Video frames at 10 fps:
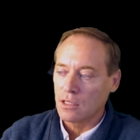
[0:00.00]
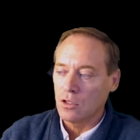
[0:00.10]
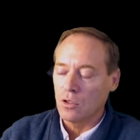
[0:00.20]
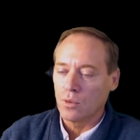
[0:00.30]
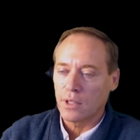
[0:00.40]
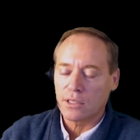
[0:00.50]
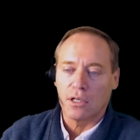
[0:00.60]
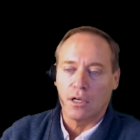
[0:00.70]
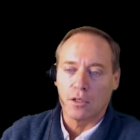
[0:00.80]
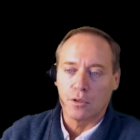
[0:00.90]
the US
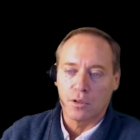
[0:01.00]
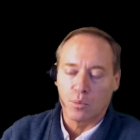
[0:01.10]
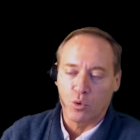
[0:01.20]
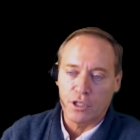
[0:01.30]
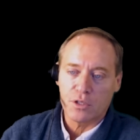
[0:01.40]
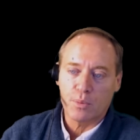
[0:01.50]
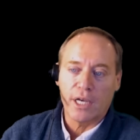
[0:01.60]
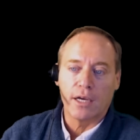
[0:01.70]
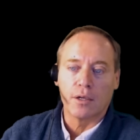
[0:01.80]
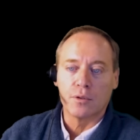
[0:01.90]
dollar, the British
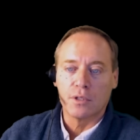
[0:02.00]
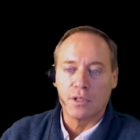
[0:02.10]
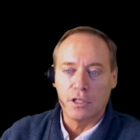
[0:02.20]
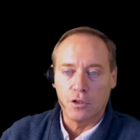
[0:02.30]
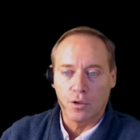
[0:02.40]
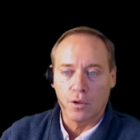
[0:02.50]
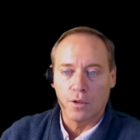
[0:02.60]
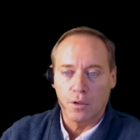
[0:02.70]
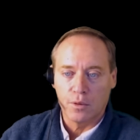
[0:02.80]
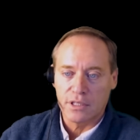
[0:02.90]
pound, the
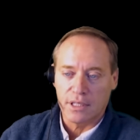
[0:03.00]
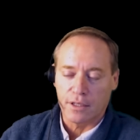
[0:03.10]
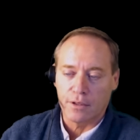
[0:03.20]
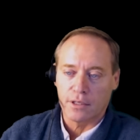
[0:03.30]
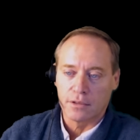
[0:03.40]
euro, etc.